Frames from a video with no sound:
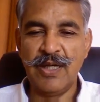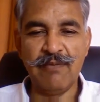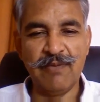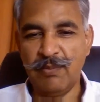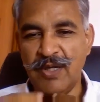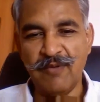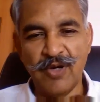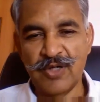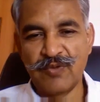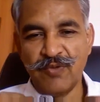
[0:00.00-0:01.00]
everybody
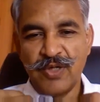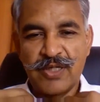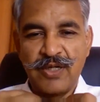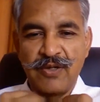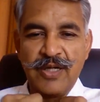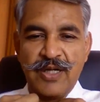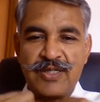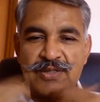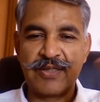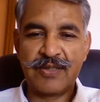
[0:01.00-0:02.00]
wants to work in
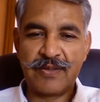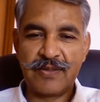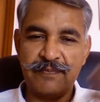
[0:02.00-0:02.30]
organized sector.